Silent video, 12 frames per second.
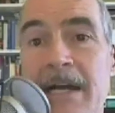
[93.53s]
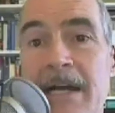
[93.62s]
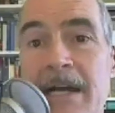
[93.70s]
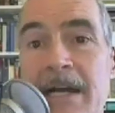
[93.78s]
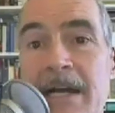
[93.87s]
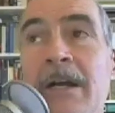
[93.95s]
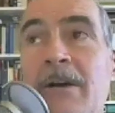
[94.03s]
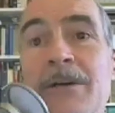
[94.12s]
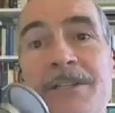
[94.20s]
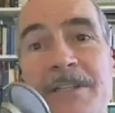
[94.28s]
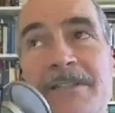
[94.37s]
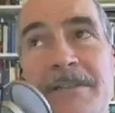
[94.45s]
time,
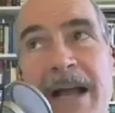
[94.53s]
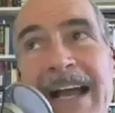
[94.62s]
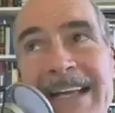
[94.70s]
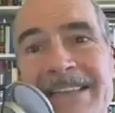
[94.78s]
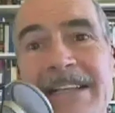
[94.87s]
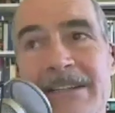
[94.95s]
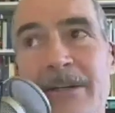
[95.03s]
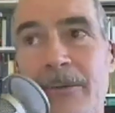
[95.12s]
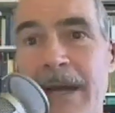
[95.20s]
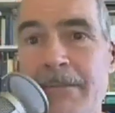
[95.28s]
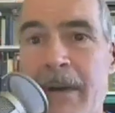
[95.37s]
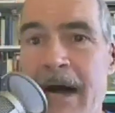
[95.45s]
which is I think
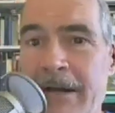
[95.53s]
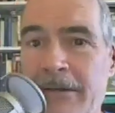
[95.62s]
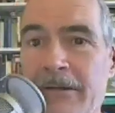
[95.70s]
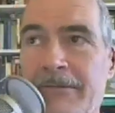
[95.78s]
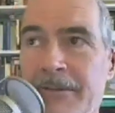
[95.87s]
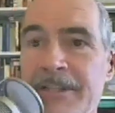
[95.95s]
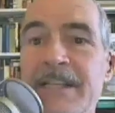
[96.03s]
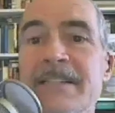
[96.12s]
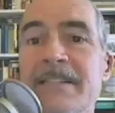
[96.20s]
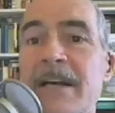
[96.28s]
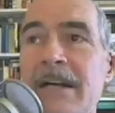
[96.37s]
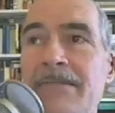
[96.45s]
the right model for
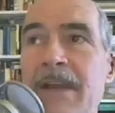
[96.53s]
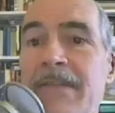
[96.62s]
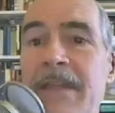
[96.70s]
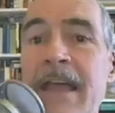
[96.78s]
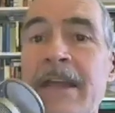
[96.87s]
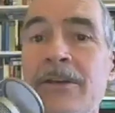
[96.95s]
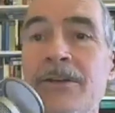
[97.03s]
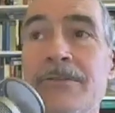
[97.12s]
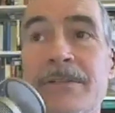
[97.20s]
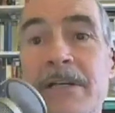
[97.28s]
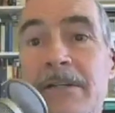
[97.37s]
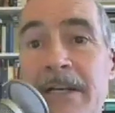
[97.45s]
this. And then
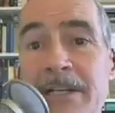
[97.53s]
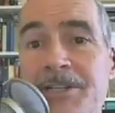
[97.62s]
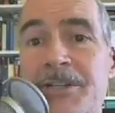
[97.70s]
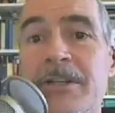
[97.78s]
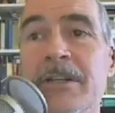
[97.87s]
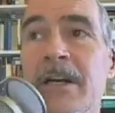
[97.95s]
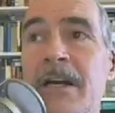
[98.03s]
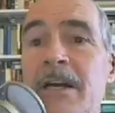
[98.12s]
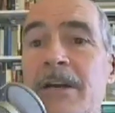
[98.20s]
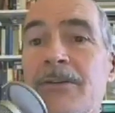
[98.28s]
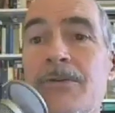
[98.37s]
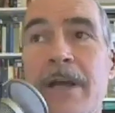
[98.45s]
using Glacier,
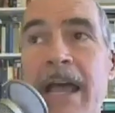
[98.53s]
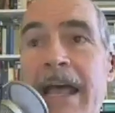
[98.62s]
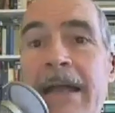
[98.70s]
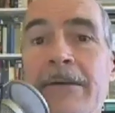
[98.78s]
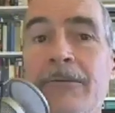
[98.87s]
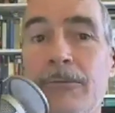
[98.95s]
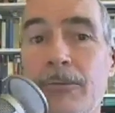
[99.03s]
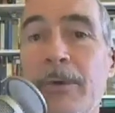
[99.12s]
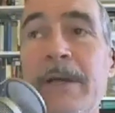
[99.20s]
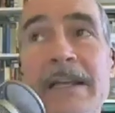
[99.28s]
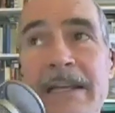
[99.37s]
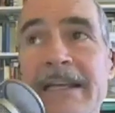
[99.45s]
you can
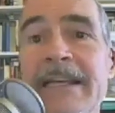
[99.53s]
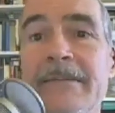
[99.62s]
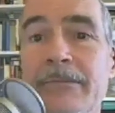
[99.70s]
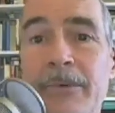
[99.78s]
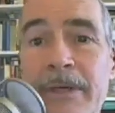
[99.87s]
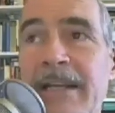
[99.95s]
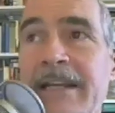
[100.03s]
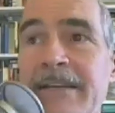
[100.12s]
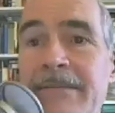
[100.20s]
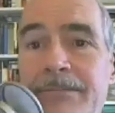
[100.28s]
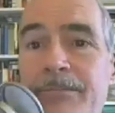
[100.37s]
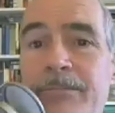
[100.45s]
really,
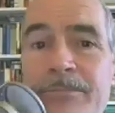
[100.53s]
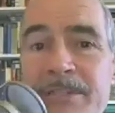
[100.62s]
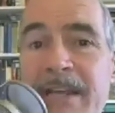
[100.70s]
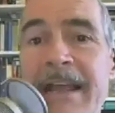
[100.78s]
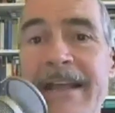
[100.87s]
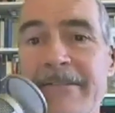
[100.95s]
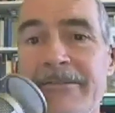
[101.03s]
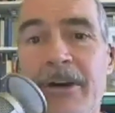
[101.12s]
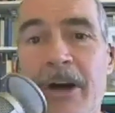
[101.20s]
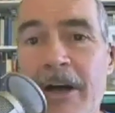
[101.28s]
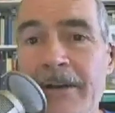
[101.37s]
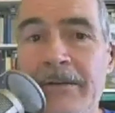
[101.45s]
really
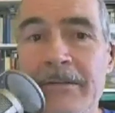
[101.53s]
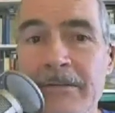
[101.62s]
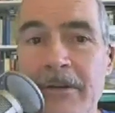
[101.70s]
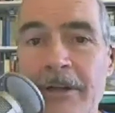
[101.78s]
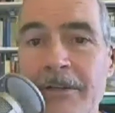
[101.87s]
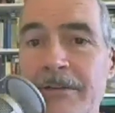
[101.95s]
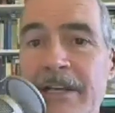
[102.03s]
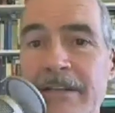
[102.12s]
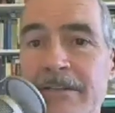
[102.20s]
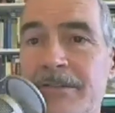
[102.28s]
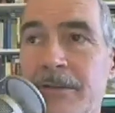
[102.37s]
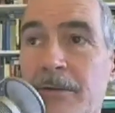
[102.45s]
save on on your
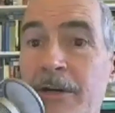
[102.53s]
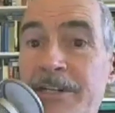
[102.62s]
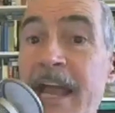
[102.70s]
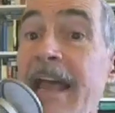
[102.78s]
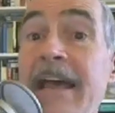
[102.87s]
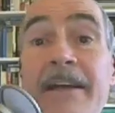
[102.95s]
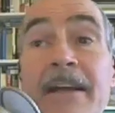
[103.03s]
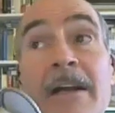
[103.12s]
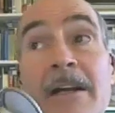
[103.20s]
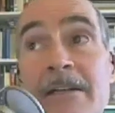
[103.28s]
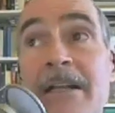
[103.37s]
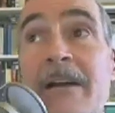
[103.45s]
data storage.
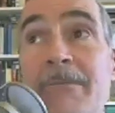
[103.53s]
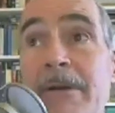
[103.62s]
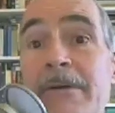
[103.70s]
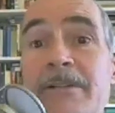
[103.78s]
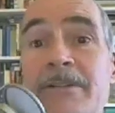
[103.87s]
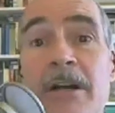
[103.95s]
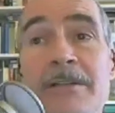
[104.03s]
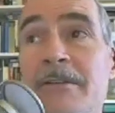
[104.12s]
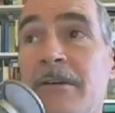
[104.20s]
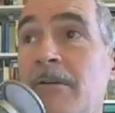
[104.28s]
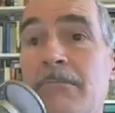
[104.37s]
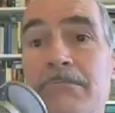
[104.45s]
And Cloudberry is
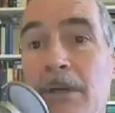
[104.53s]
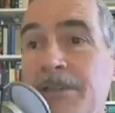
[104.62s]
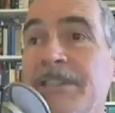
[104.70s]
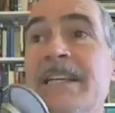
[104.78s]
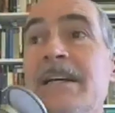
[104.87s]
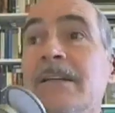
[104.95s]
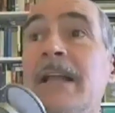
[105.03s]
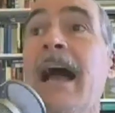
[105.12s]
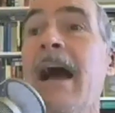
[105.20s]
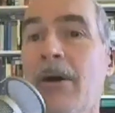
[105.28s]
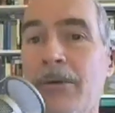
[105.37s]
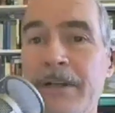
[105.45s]
also
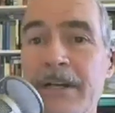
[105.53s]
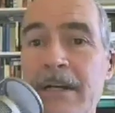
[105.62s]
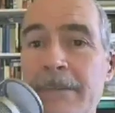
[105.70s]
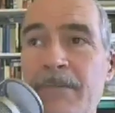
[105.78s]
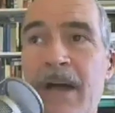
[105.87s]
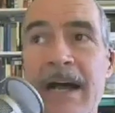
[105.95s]
multi-cloud.